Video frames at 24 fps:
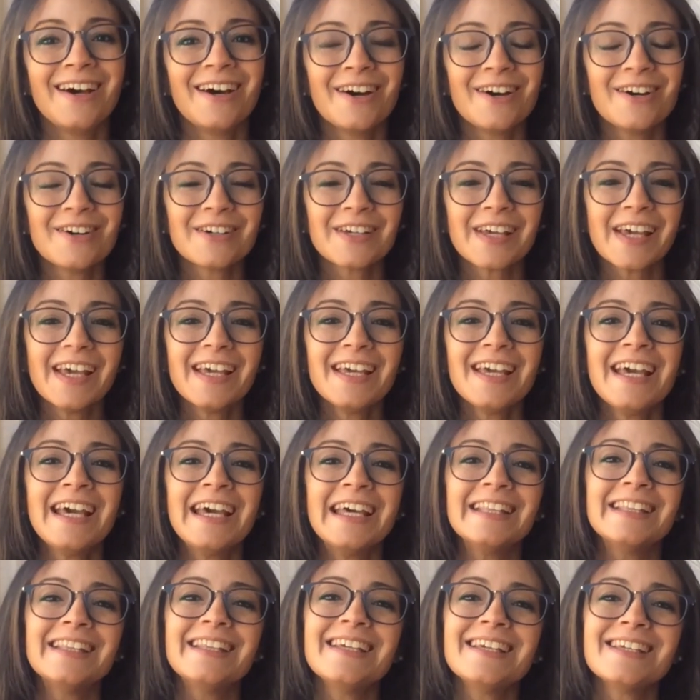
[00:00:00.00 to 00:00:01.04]
Okay,
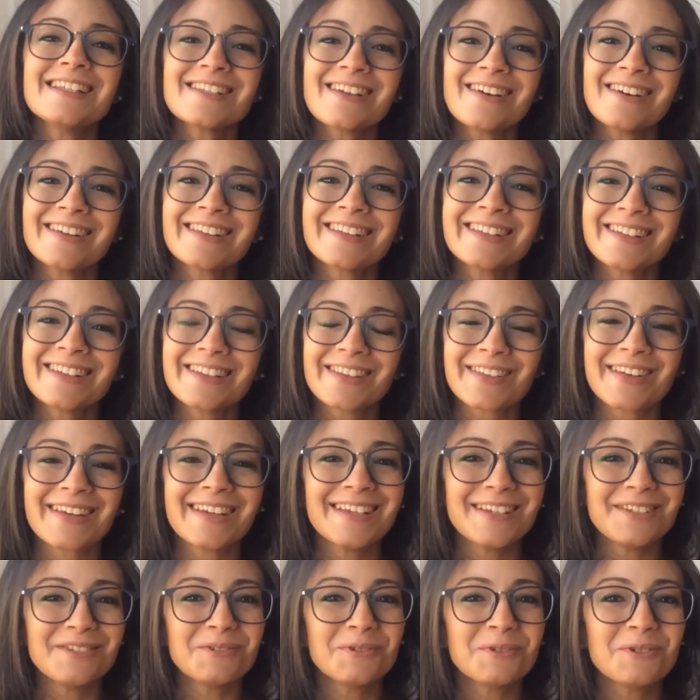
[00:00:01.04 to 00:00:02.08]
these are the 3
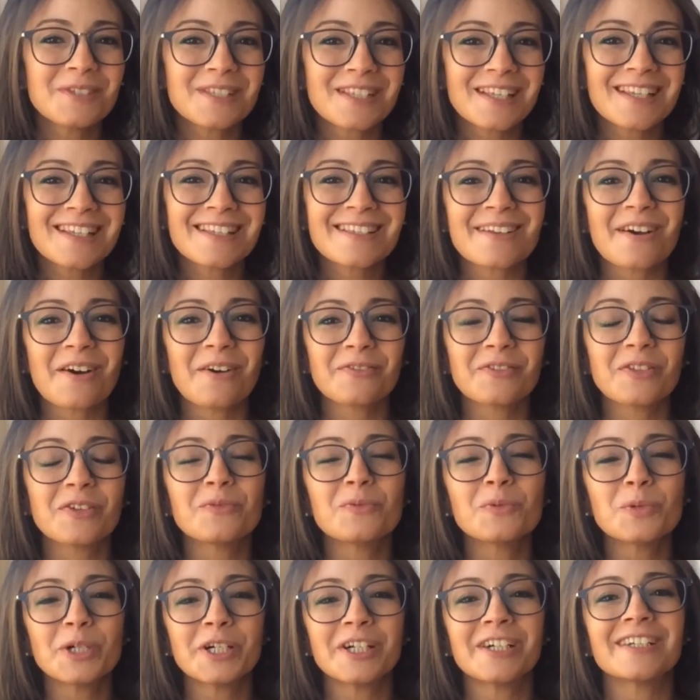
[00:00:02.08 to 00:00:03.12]
uses of the
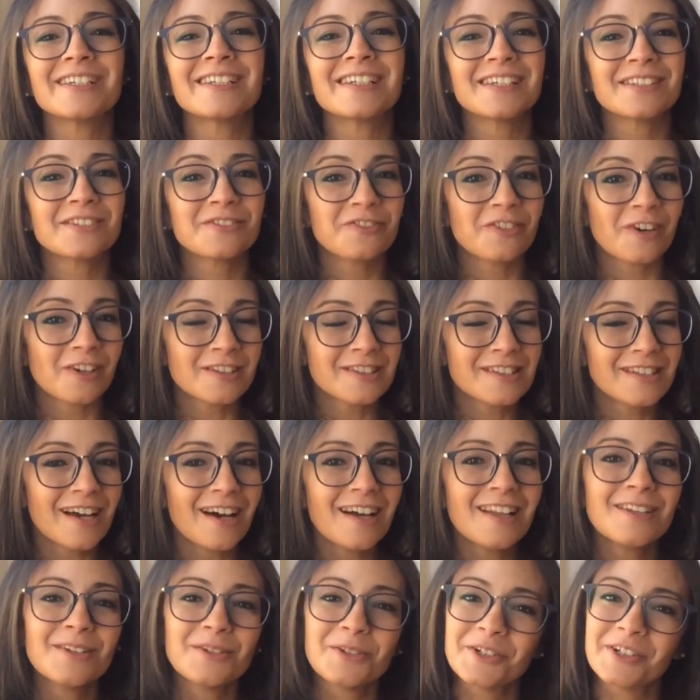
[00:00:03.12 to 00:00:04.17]
word
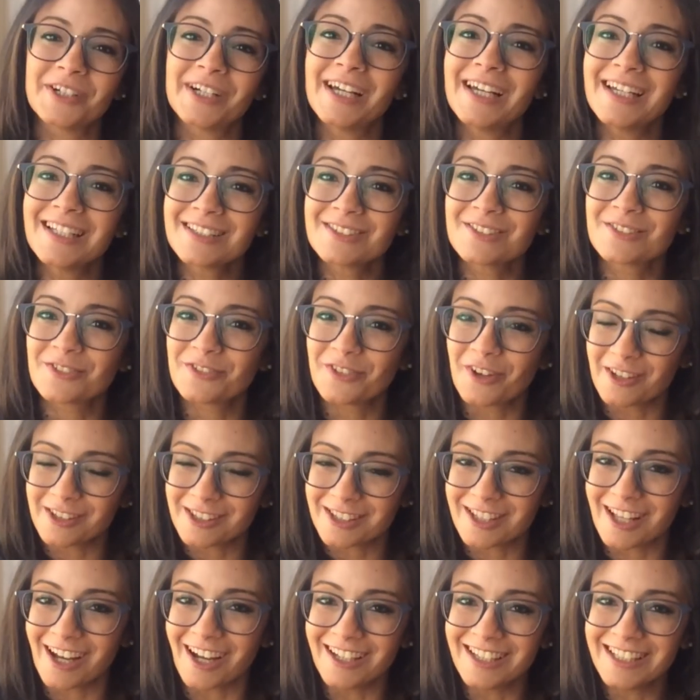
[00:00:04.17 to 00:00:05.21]
etfaddal or
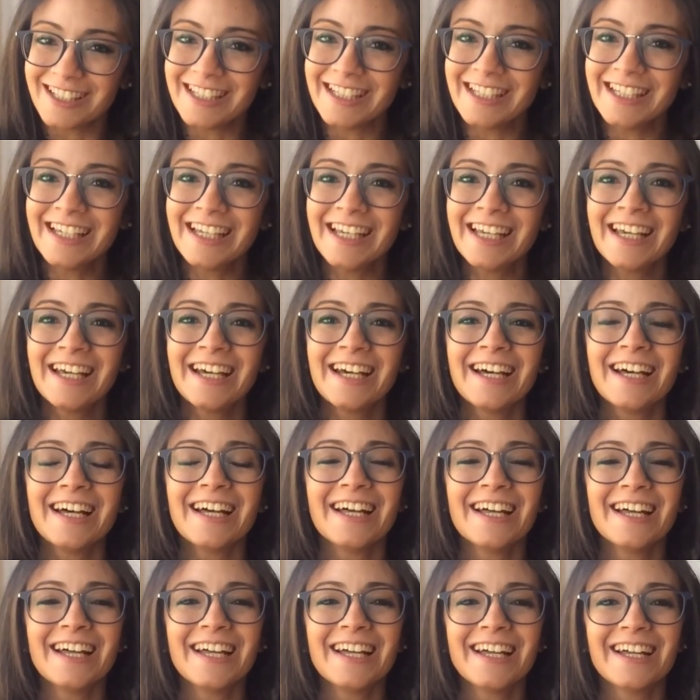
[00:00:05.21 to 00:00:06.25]
etfaddali.
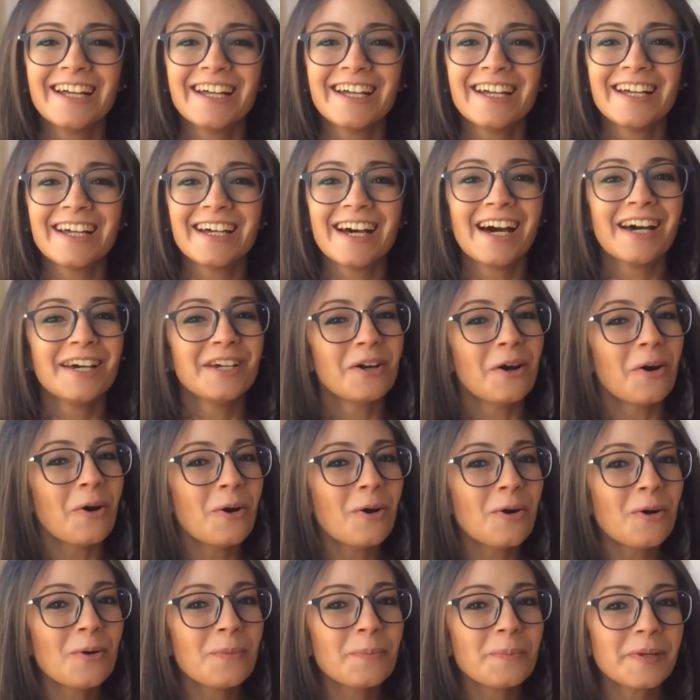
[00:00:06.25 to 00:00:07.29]
I
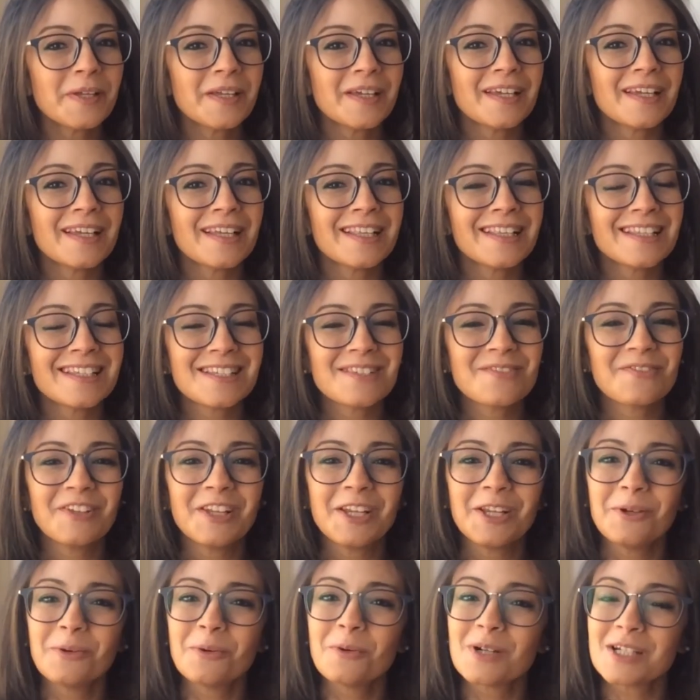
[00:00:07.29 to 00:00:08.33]
hope this
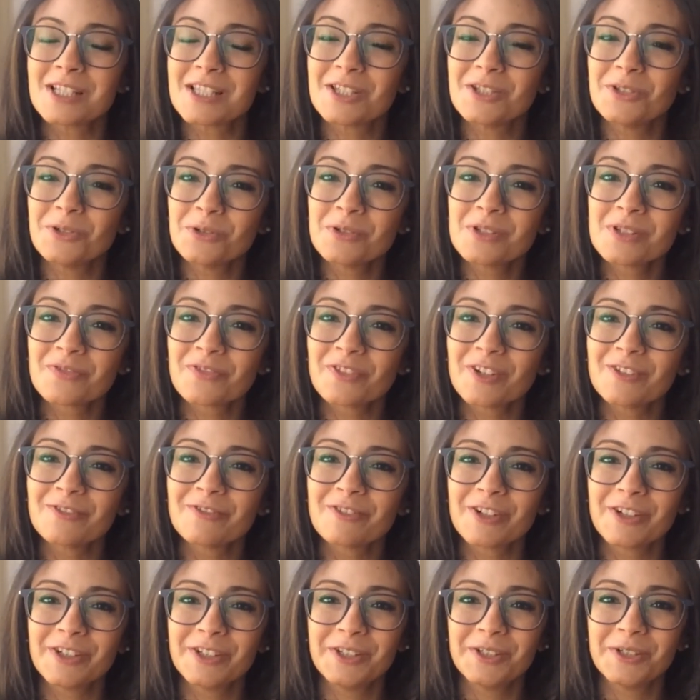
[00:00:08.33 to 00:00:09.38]
video was useful
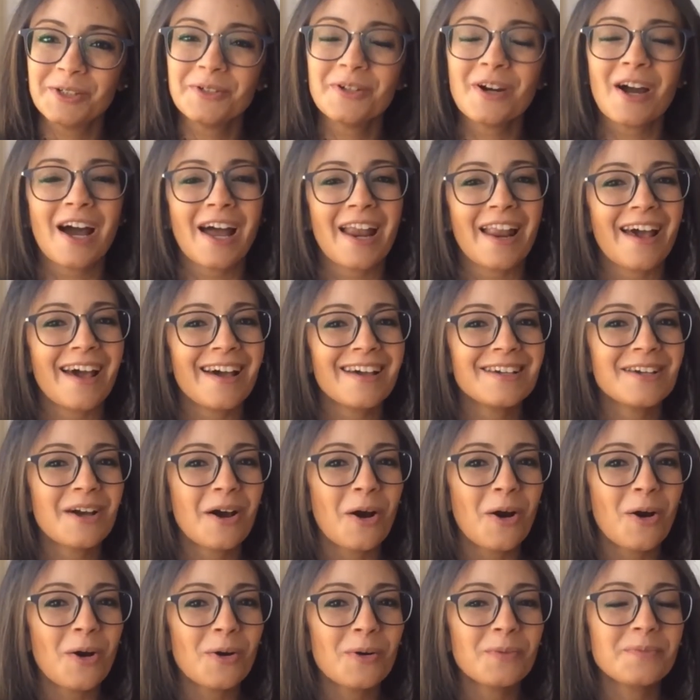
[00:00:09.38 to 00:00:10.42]
for you, and I
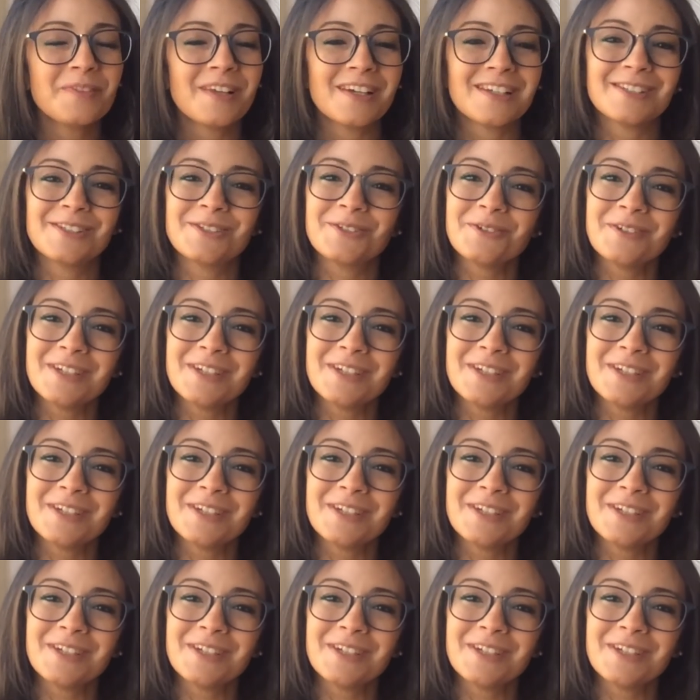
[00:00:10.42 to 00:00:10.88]
hope that you